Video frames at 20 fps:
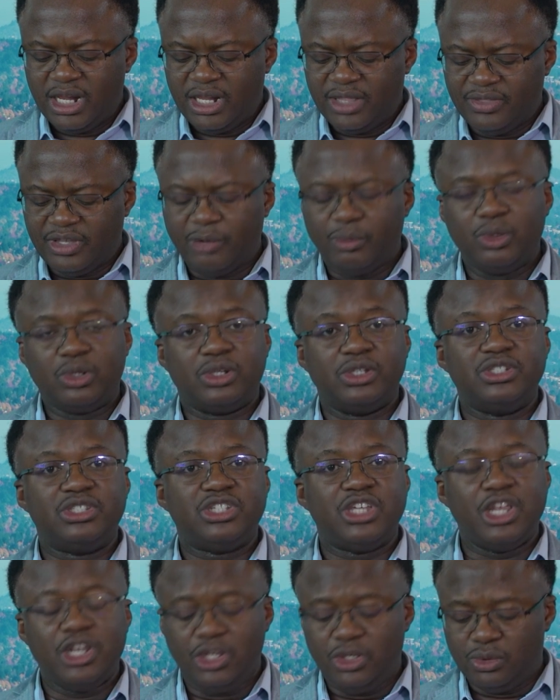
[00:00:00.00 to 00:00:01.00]
They will
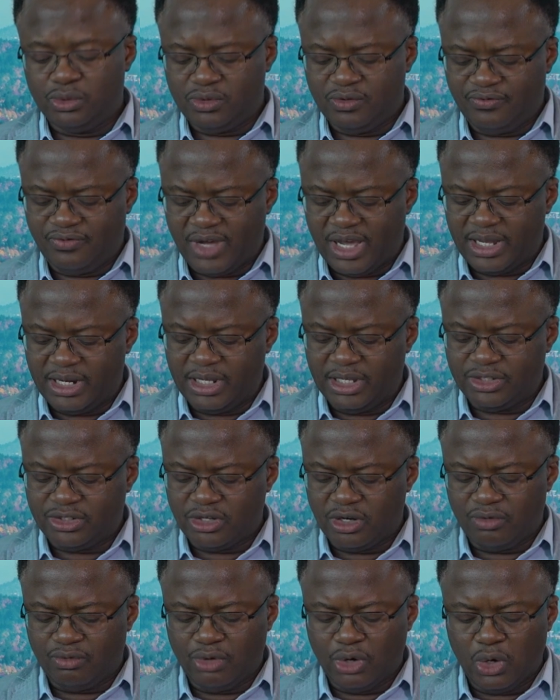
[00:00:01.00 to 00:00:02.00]
continue to finance
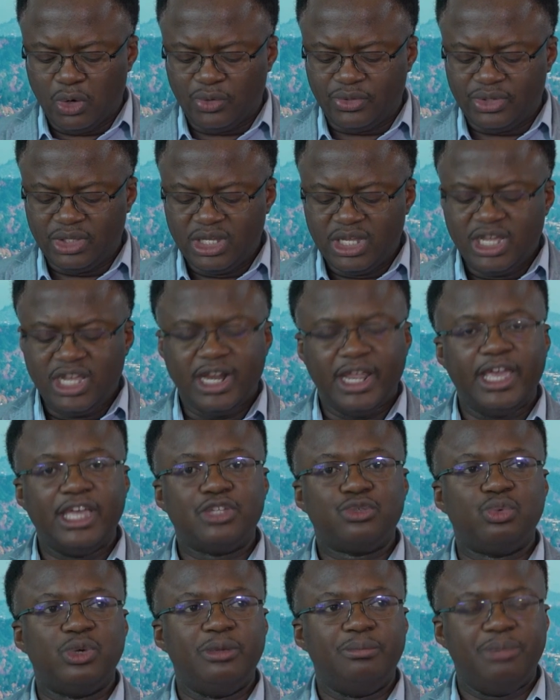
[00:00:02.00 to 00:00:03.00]
our growth
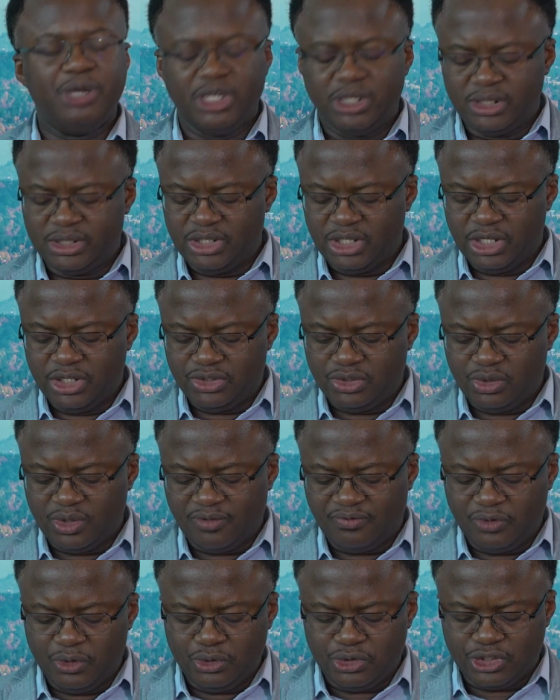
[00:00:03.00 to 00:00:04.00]
as we build into the
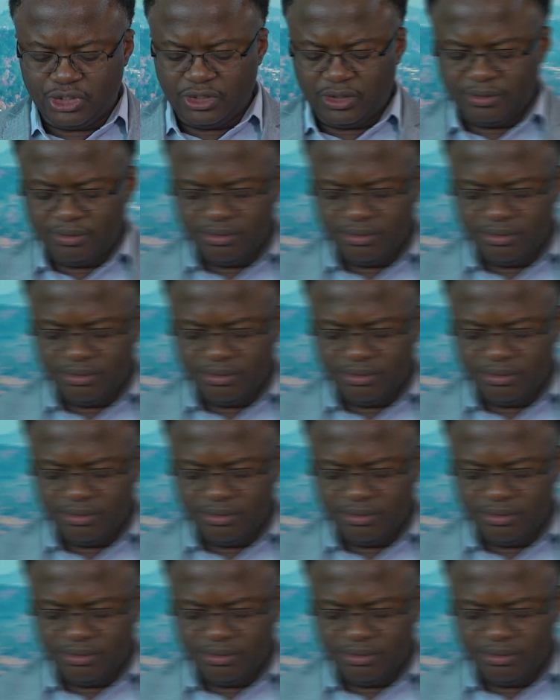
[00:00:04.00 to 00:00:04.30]
future.